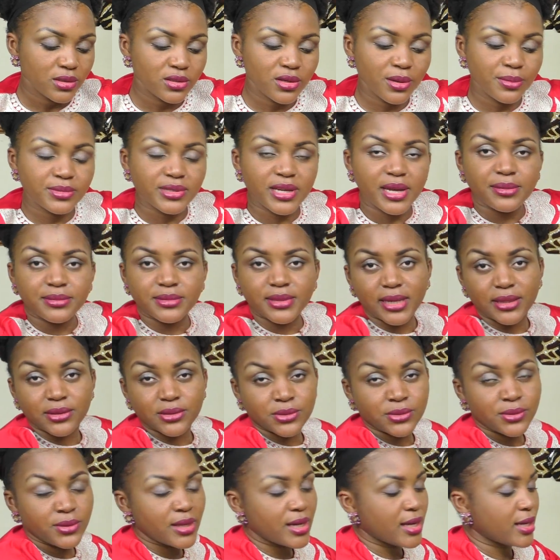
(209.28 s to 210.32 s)
Sometimes
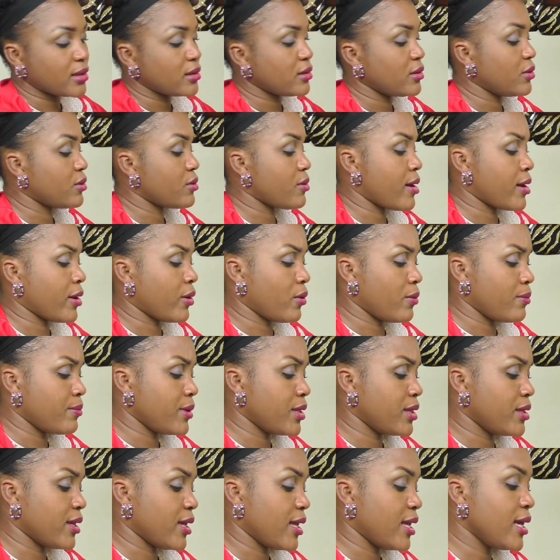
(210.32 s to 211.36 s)
I do that, you know, I
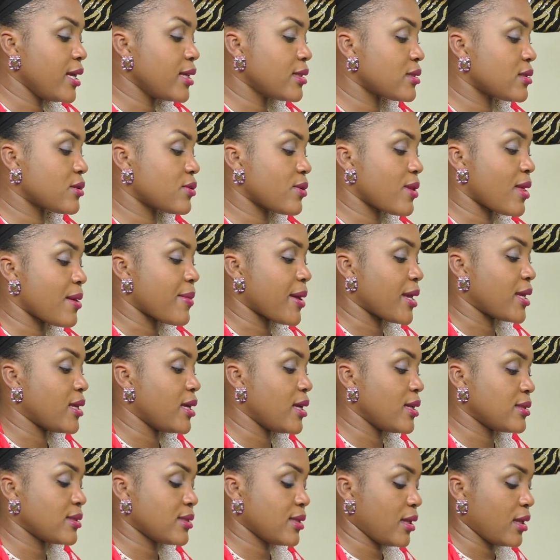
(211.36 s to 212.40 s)
omit the heat so that my
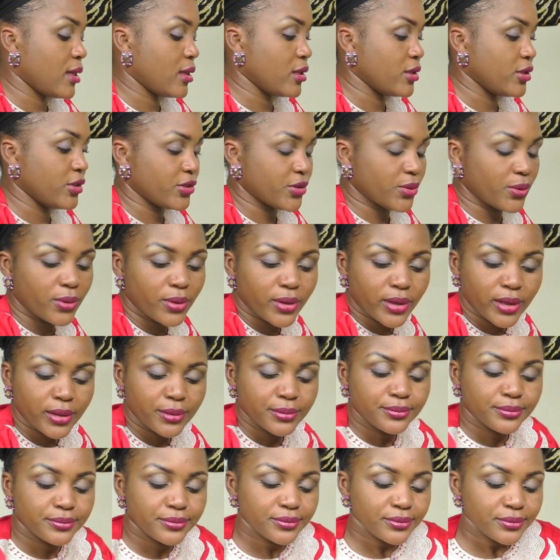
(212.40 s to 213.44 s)
kids can
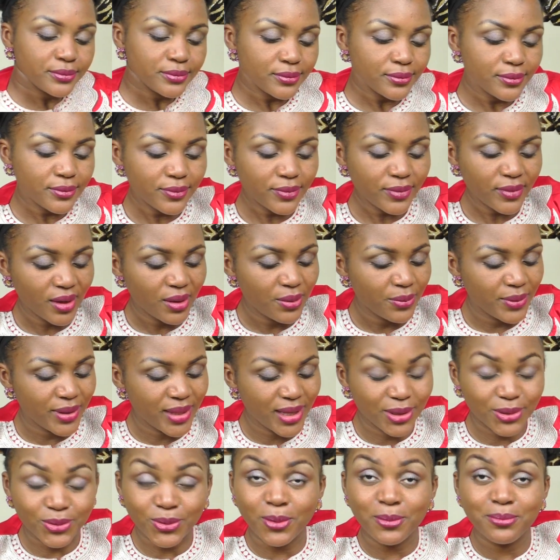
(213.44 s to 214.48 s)
enjoy
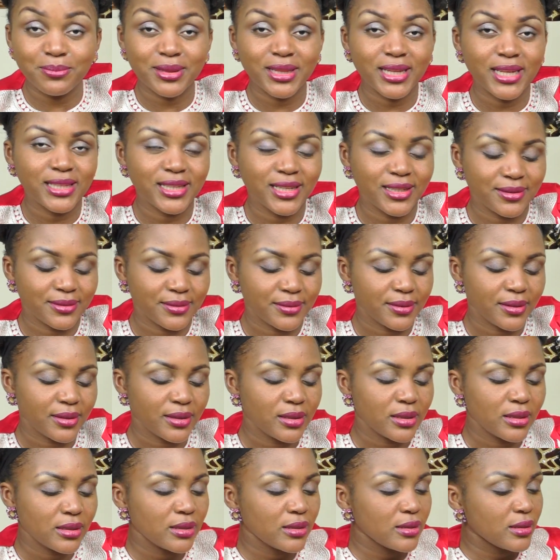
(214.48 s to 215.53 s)
without complaining.
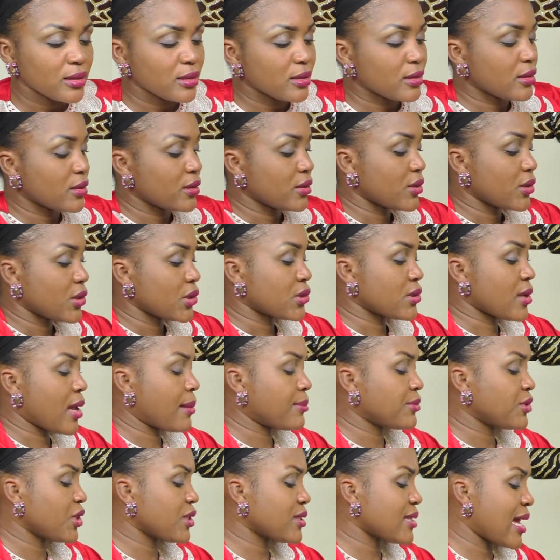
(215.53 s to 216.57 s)
So
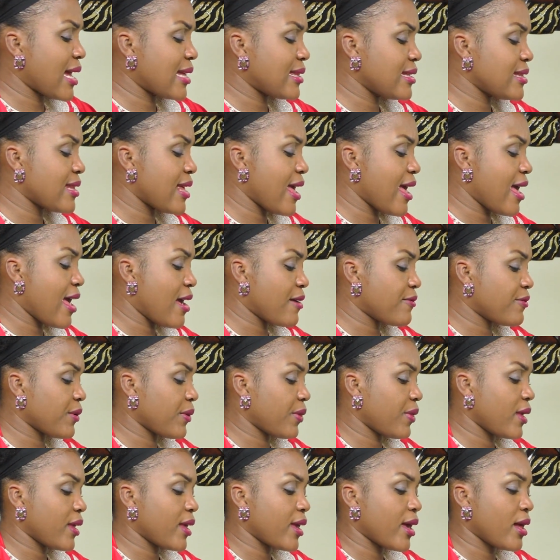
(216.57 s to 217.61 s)
I'm just adding
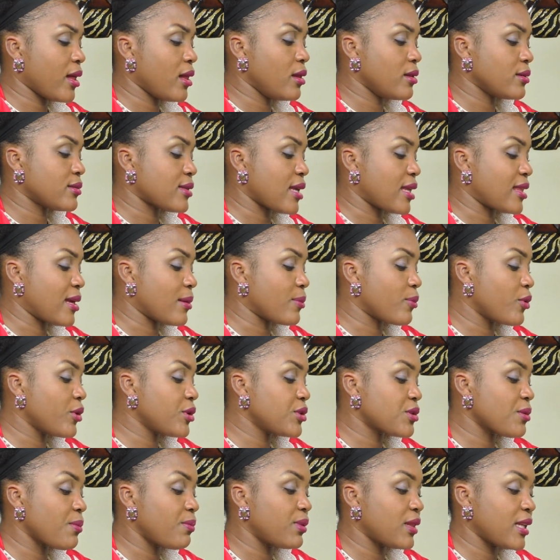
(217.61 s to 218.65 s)
everything else and I'm
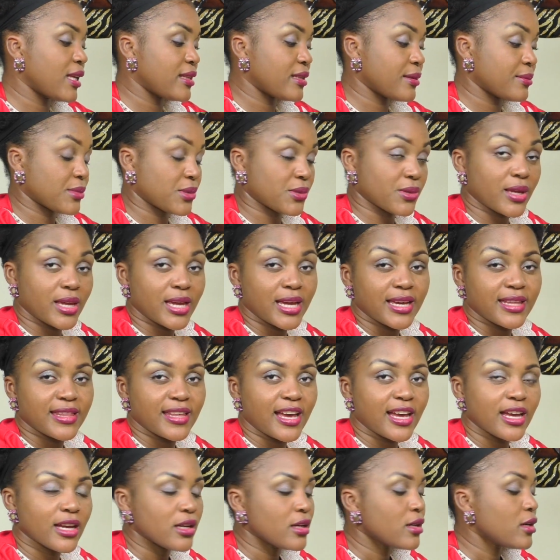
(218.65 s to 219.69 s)
going to blend them
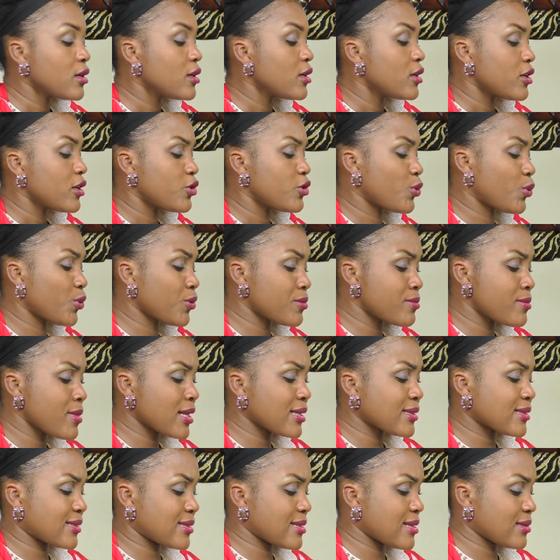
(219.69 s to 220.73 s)
together. You could
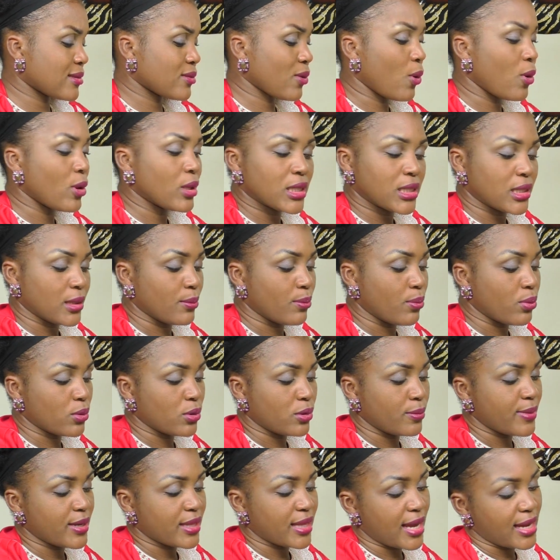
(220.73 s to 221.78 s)
mix this all in a
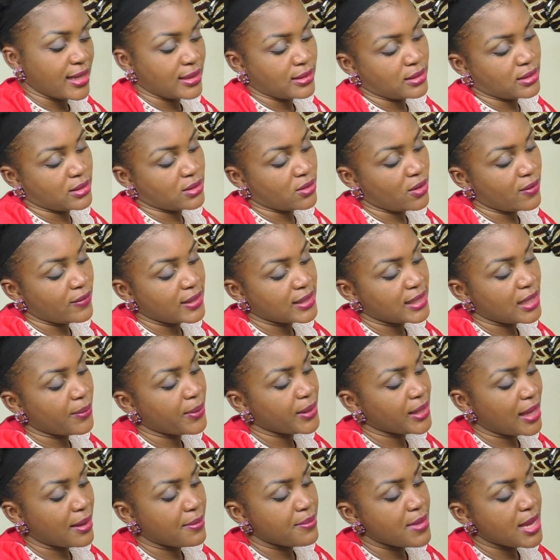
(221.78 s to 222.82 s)
bowl, but I discovered
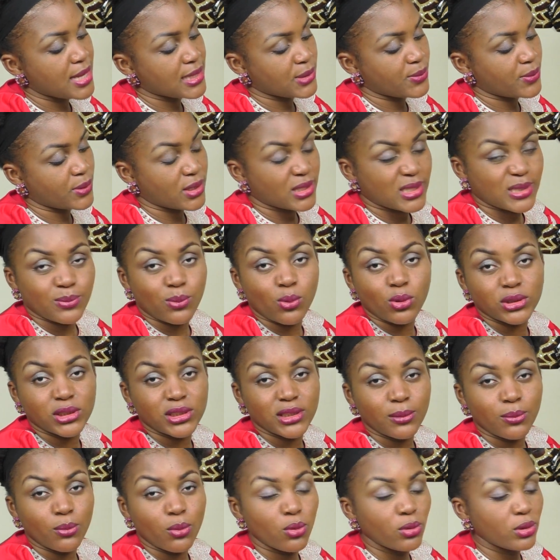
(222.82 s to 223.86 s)
that when I mix with a
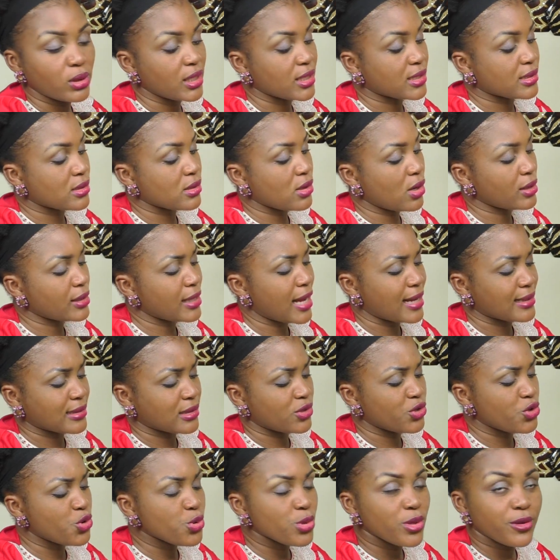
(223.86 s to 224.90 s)
spoon in a bowl, it's not
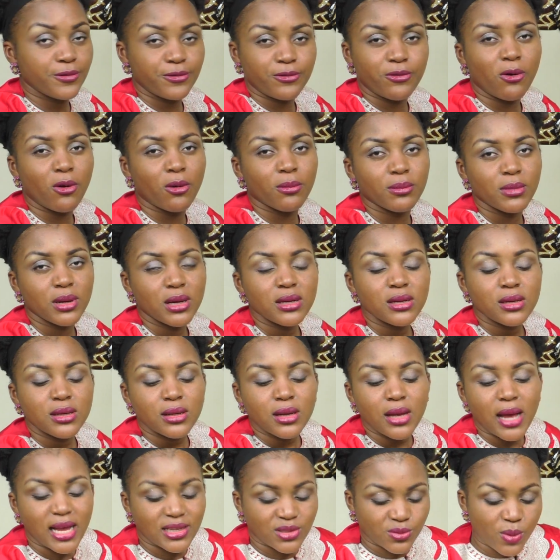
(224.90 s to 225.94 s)
as uniform
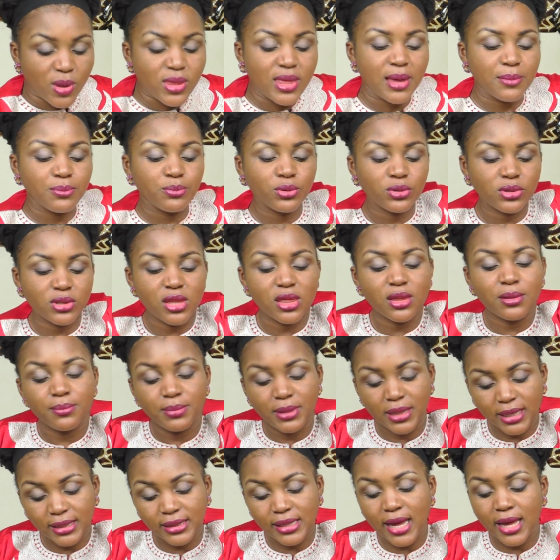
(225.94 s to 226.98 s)
as when I put in the
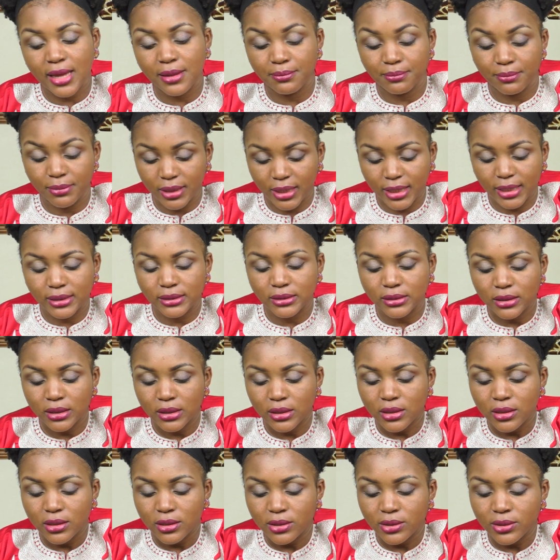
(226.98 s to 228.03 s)
blender and blend.
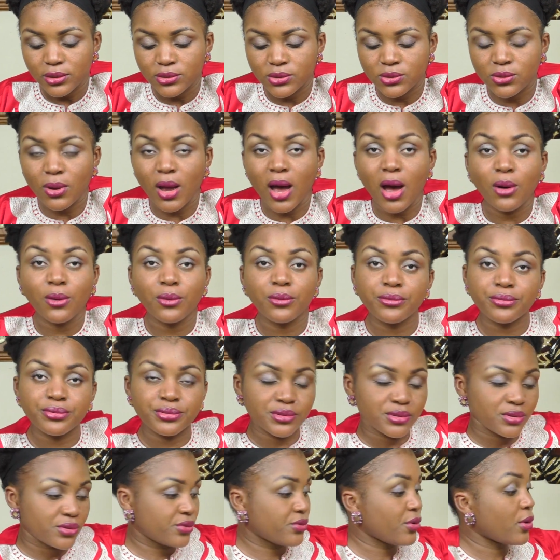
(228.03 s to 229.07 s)
So I'll
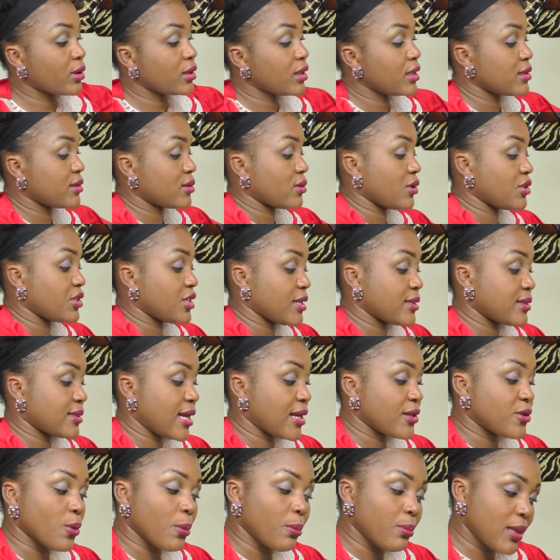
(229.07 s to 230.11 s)
strongly
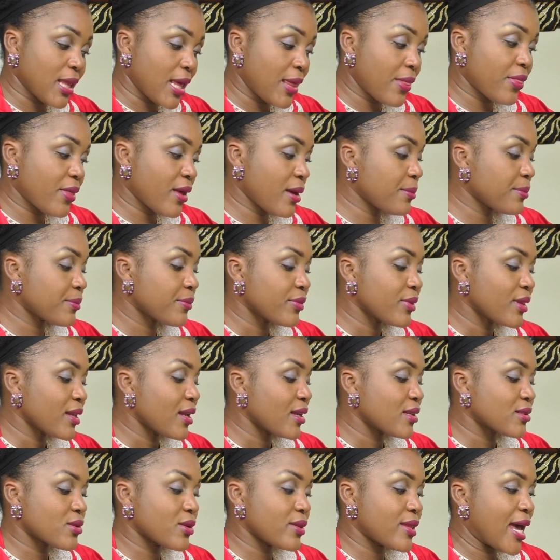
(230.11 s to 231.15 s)
suggest that you blend them
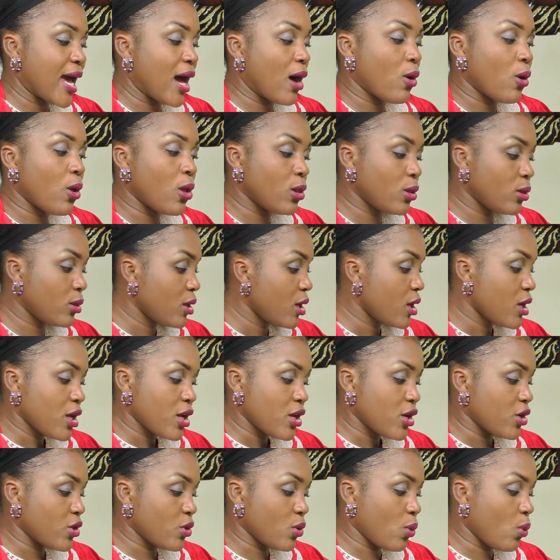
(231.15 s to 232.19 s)
so they're all,
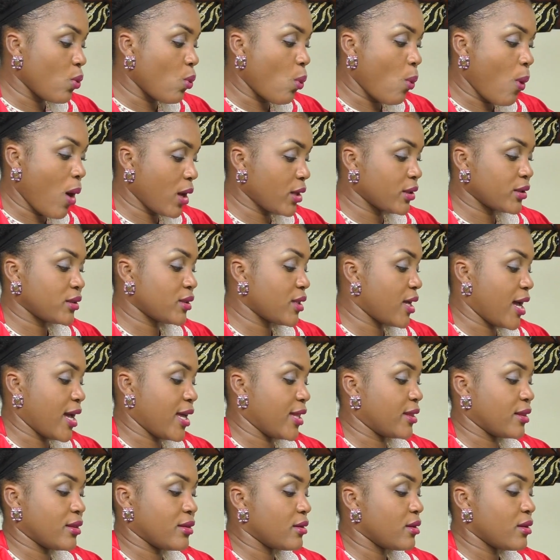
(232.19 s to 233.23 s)
you know, one
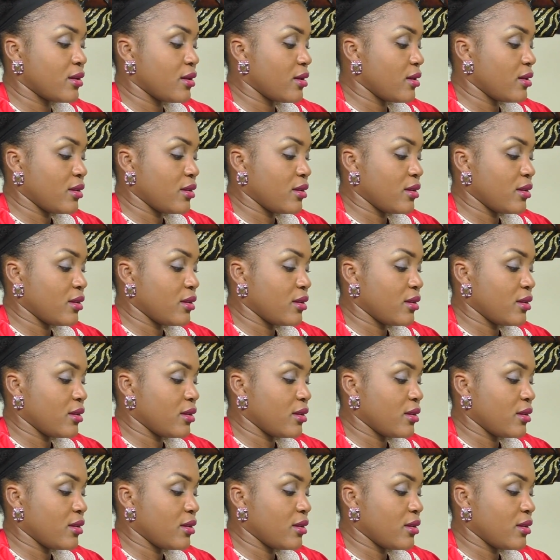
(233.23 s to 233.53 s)
and